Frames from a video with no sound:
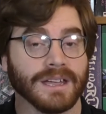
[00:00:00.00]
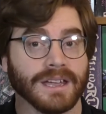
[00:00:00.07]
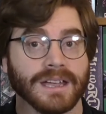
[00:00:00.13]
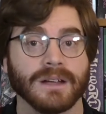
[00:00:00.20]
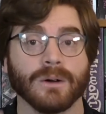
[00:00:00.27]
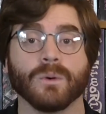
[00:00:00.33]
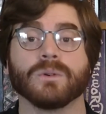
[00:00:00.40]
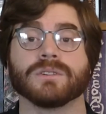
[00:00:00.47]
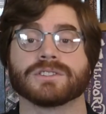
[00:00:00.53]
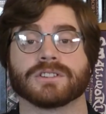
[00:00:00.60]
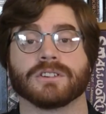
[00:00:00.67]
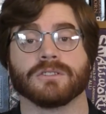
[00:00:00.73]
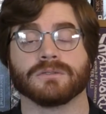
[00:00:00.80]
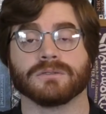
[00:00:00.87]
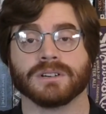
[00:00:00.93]
It
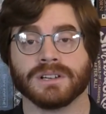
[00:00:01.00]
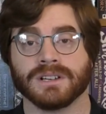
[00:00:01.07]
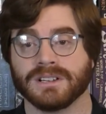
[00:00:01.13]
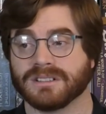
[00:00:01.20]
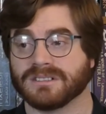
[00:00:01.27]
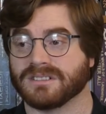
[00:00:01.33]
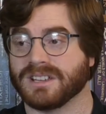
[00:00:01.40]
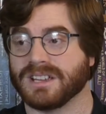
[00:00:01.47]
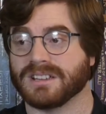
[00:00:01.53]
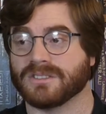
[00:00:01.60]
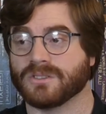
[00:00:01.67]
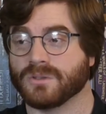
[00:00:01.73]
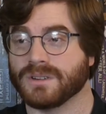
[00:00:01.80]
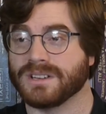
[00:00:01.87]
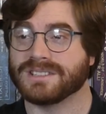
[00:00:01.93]
also
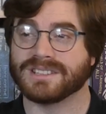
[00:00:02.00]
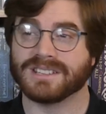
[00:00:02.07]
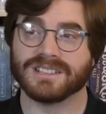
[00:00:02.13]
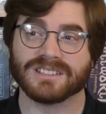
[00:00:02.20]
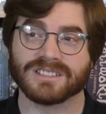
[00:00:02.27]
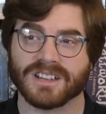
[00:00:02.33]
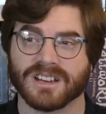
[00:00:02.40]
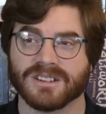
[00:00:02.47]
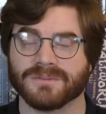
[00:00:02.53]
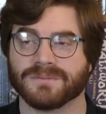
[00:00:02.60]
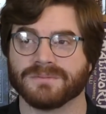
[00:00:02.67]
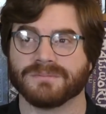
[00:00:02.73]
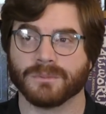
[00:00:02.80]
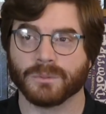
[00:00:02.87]
increases kind of